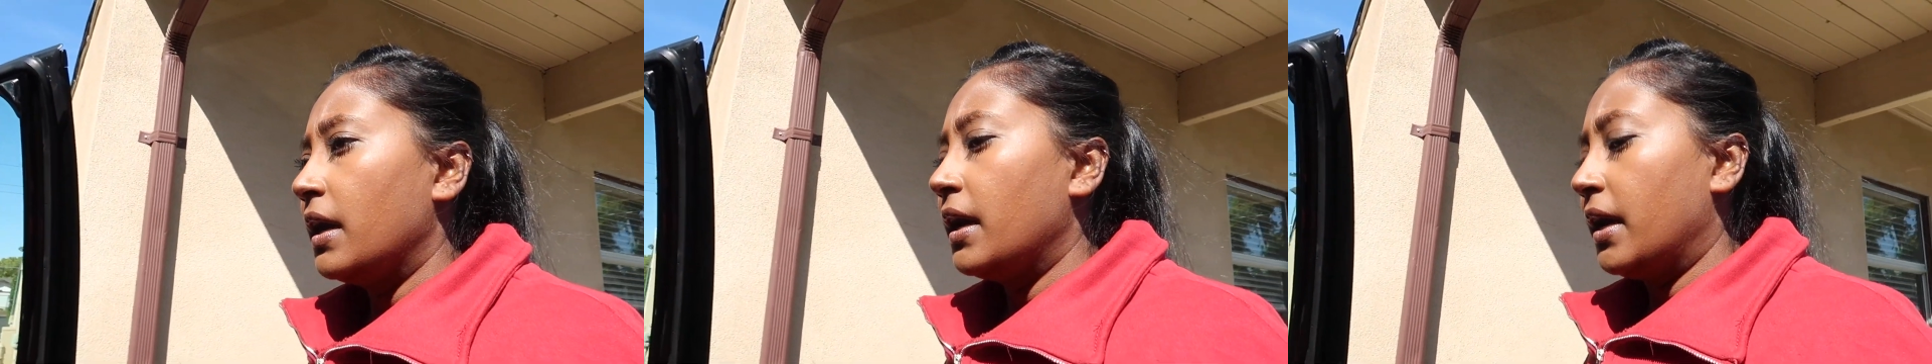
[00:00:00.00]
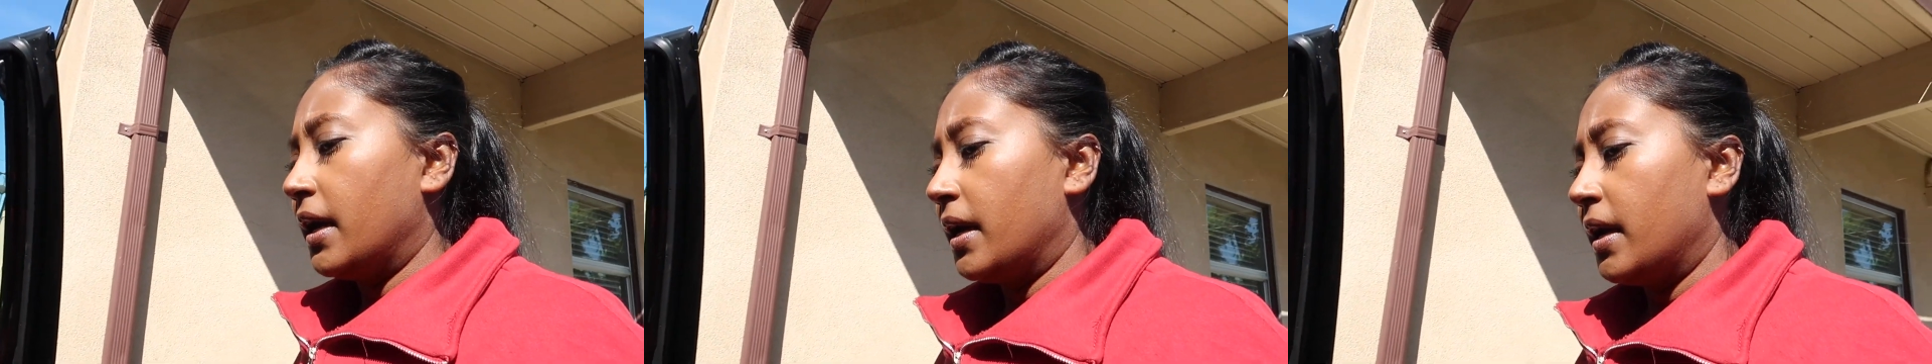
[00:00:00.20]

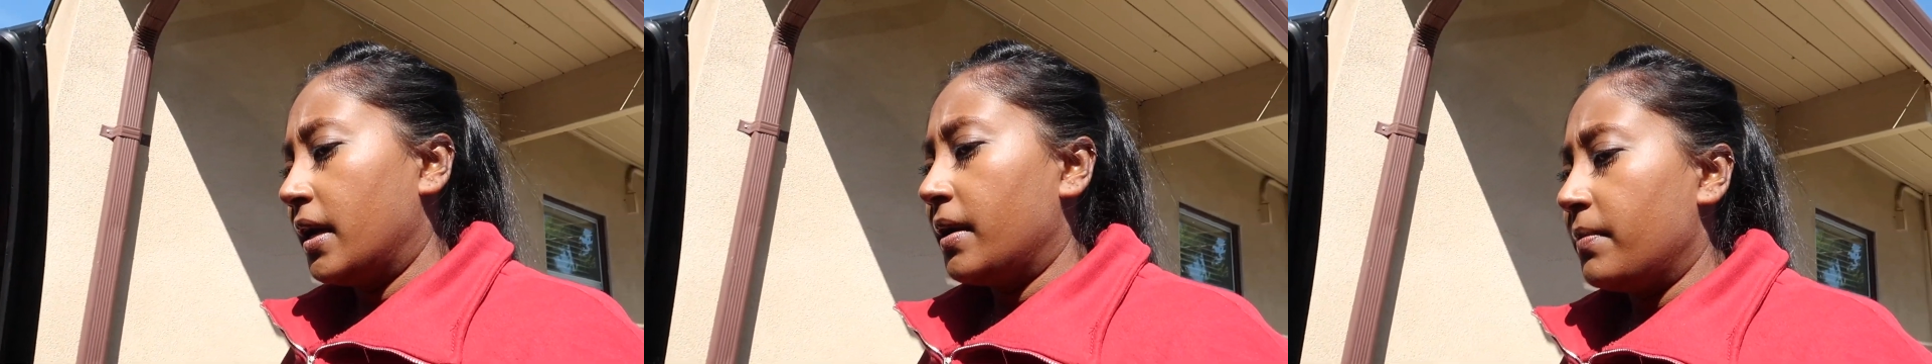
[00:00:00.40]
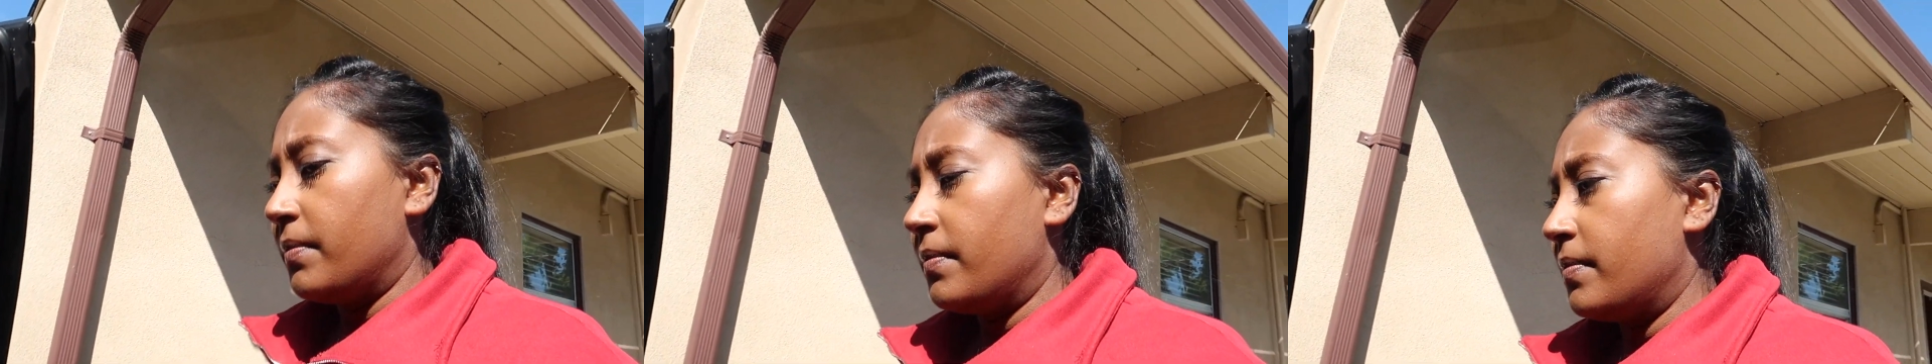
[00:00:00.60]

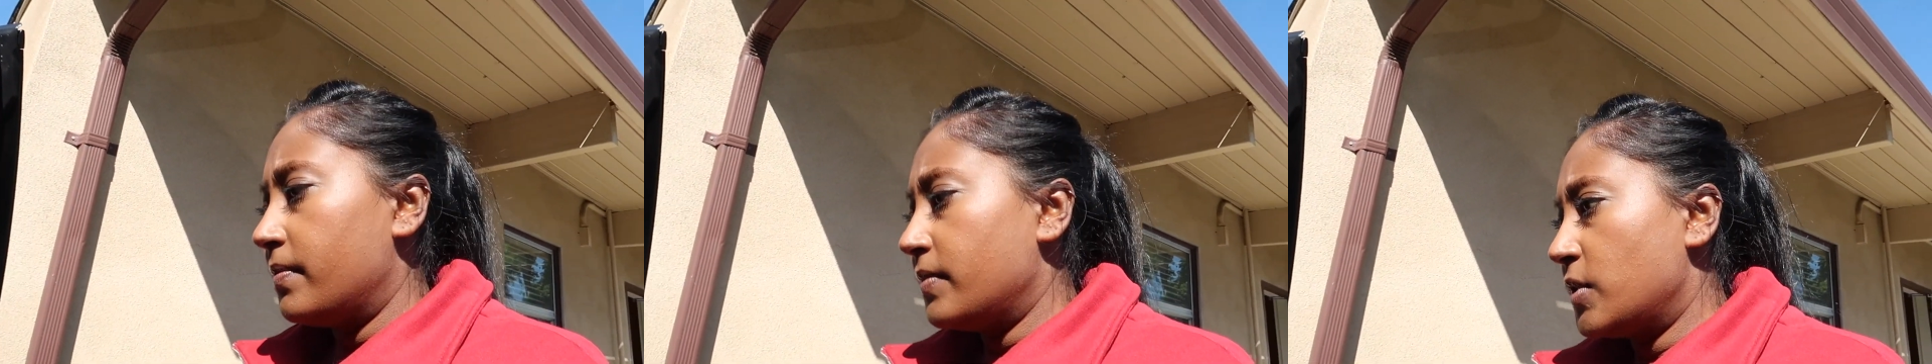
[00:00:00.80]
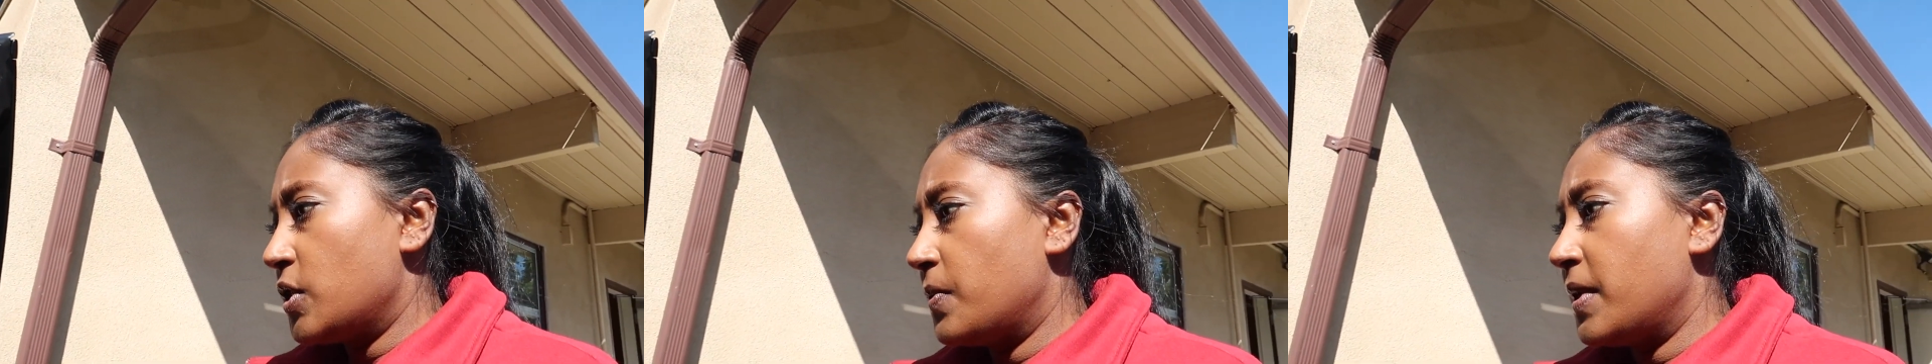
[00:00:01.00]

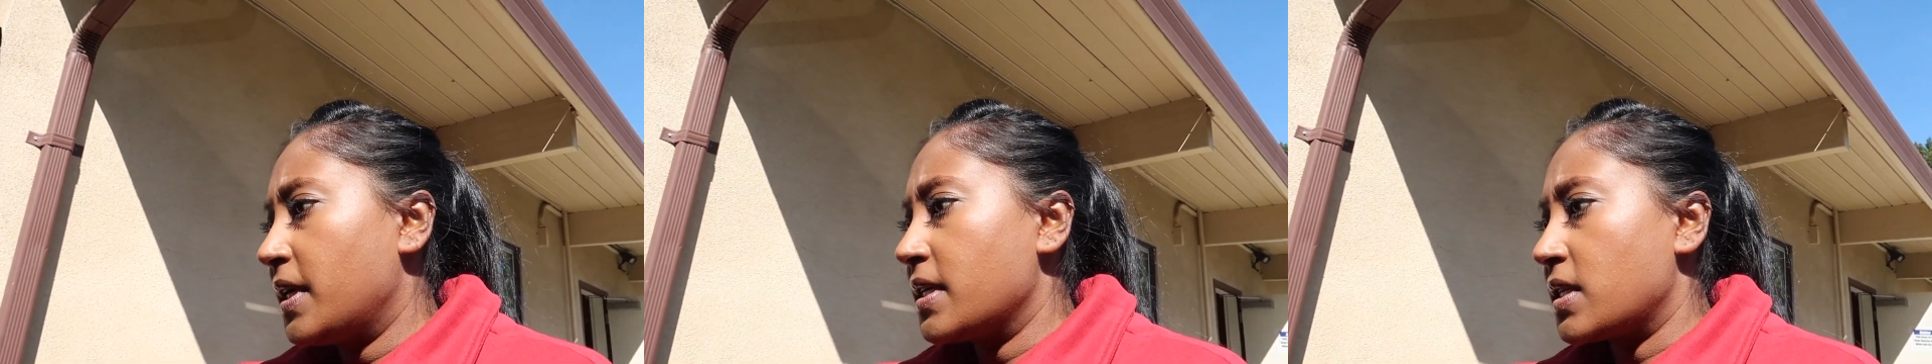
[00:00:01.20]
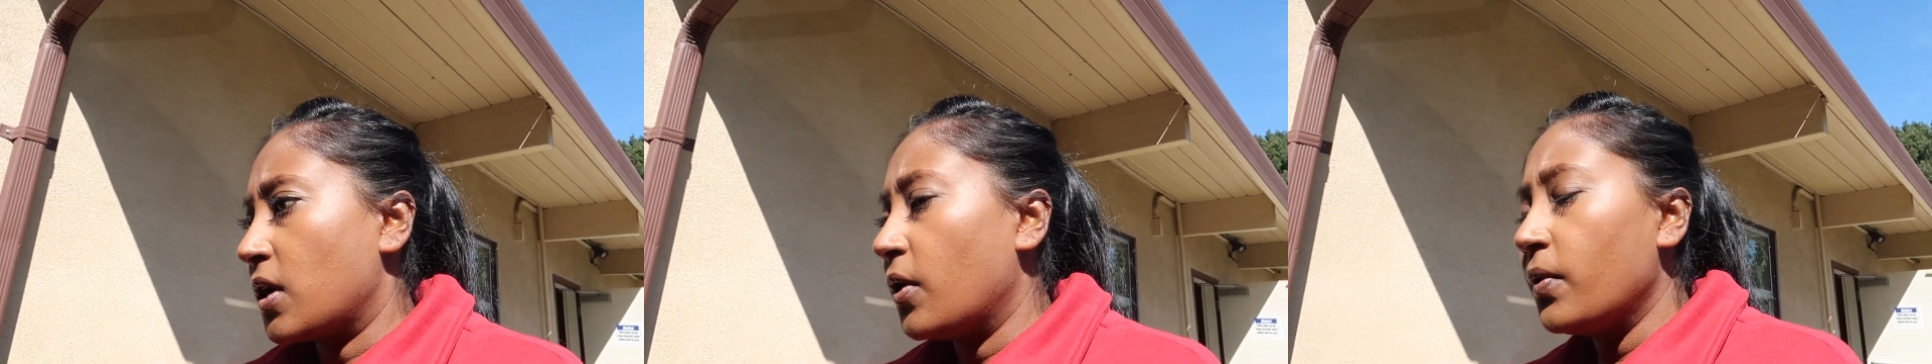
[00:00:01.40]
um, doing
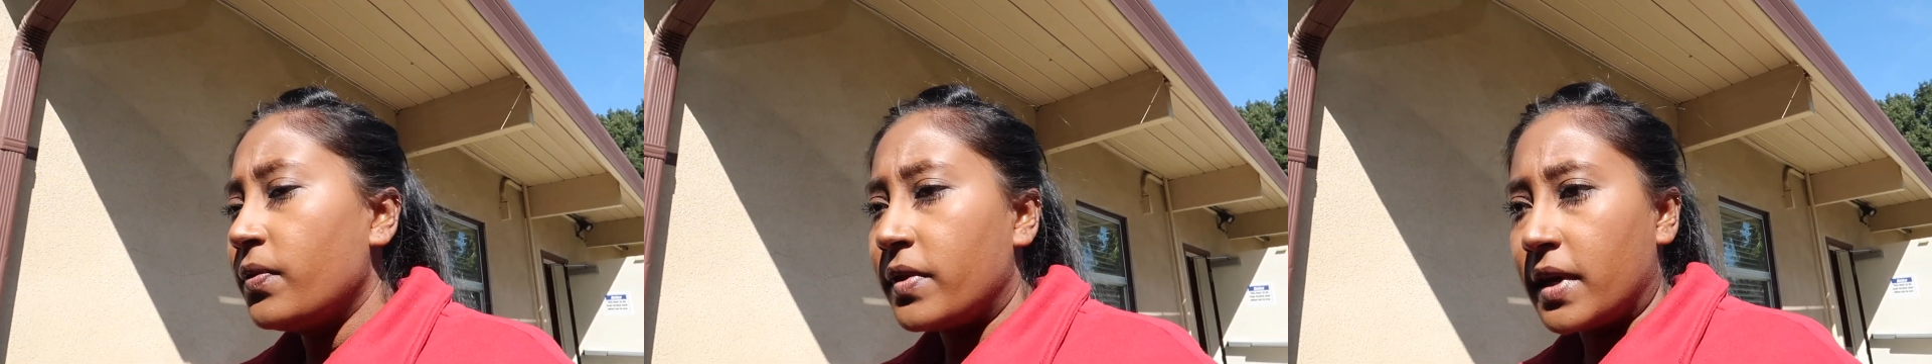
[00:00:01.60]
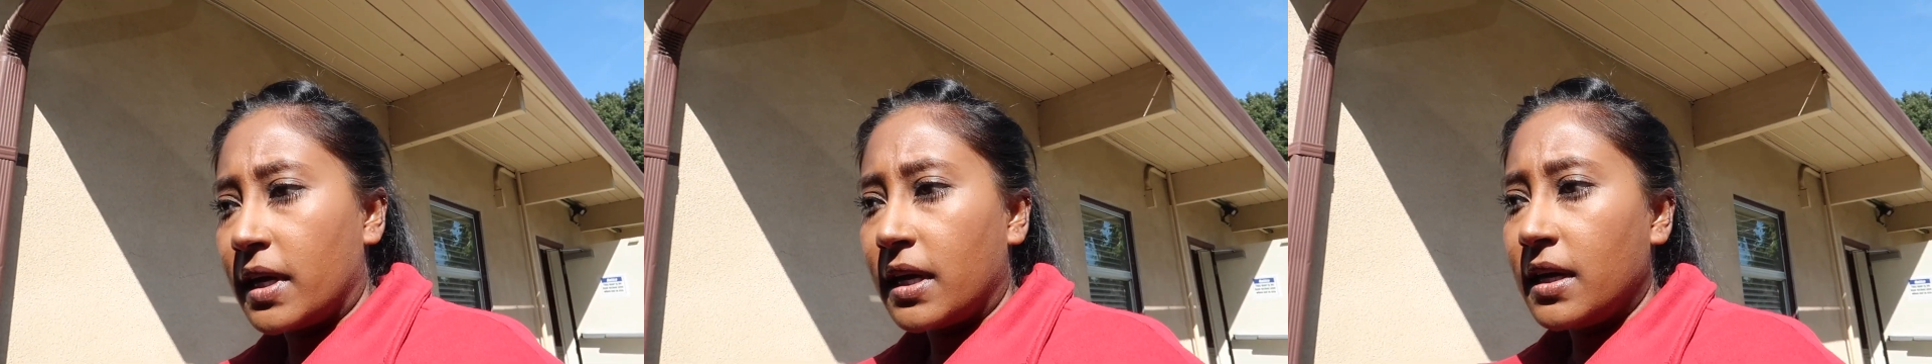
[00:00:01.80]
his own
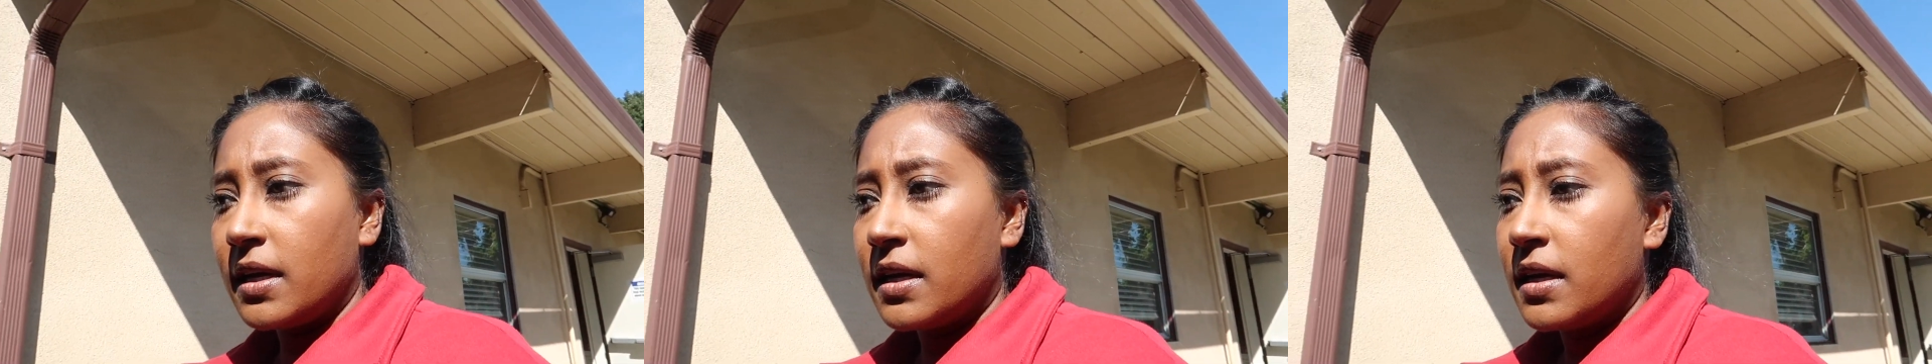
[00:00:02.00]
thing,